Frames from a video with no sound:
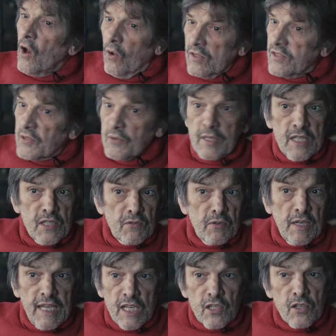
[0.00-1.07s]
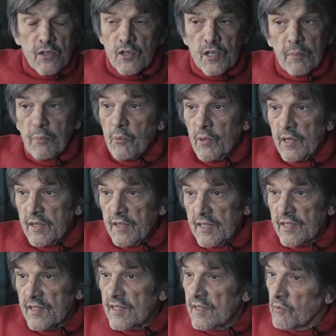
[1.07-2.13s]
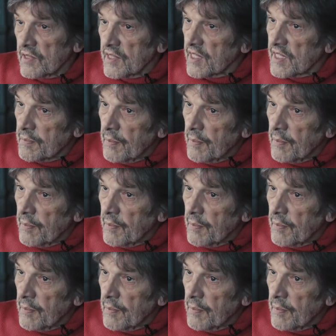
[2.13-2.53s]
also his relationship with this, was it